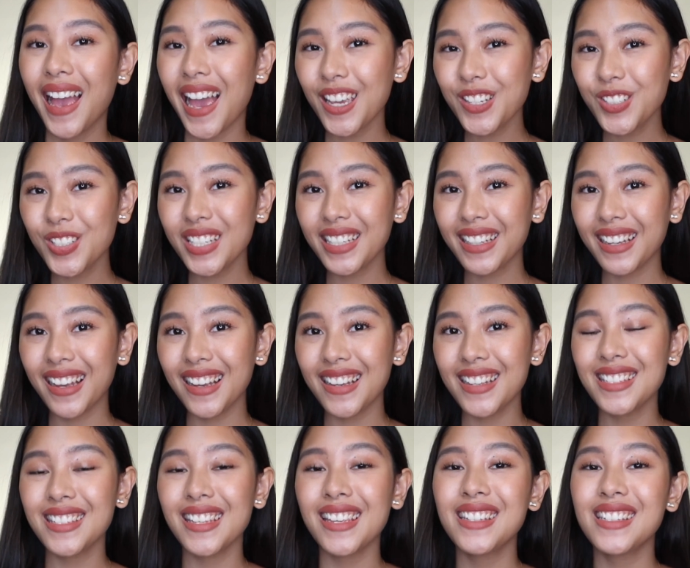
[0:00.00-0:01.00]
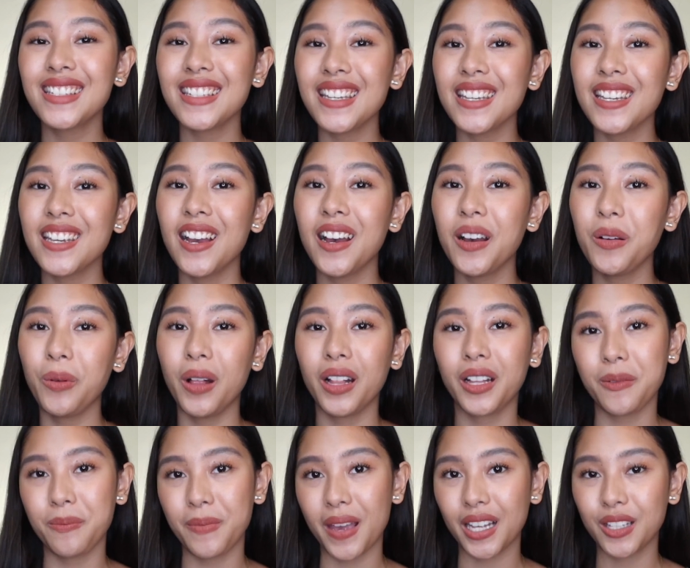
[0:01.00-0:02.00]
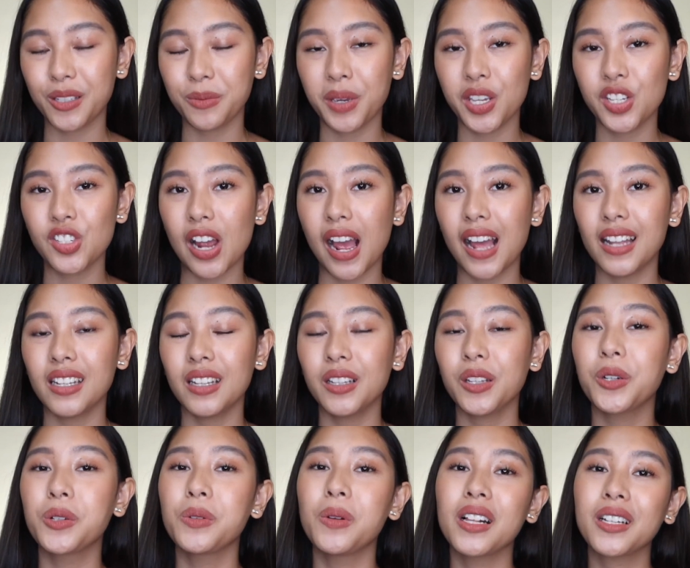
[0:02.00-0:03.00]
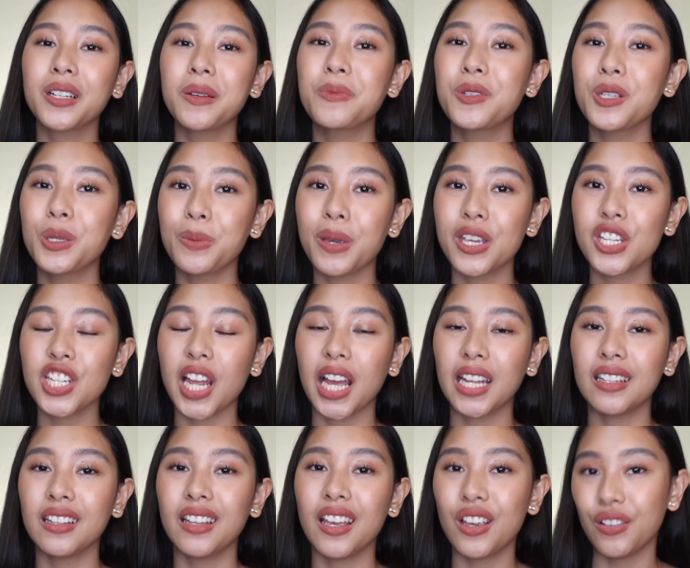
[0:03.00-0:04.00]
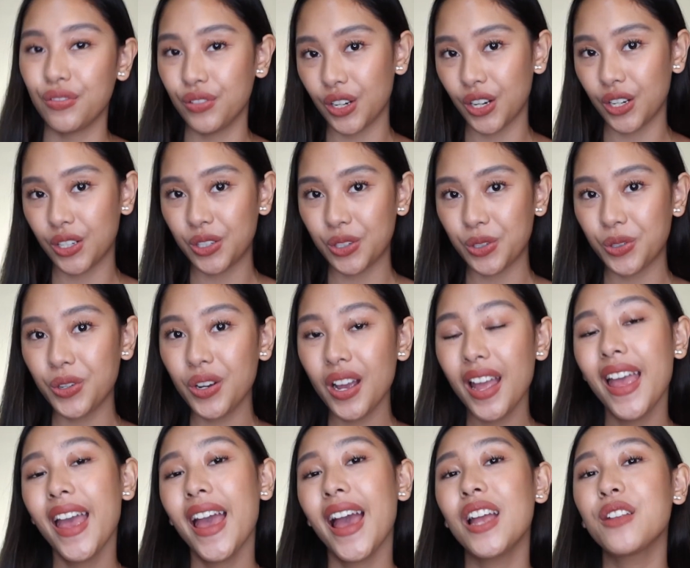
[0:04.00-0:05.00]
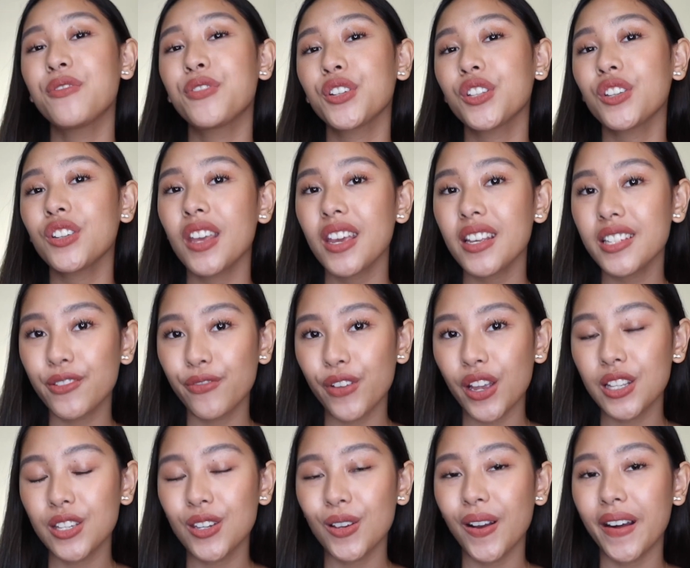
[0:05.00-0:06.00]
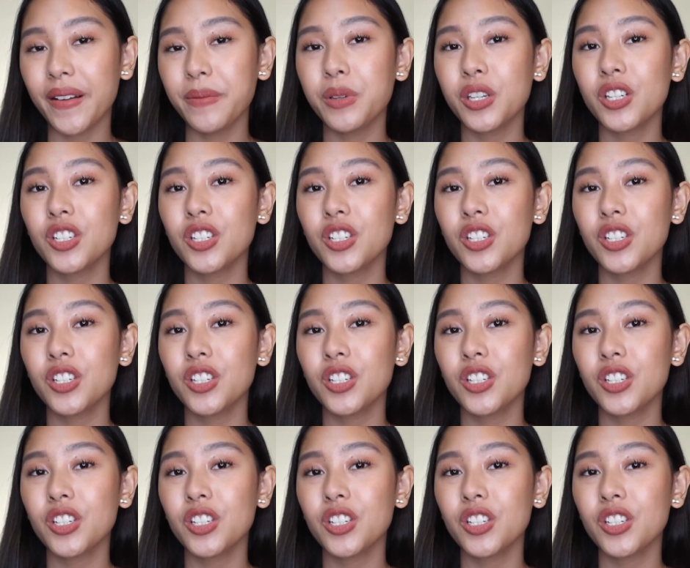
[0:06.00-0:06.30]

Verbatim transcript: Hi Chicas! It's Iya. Welcome back to my channel, or welcome to my channel if you're new. And for today's video, I'll be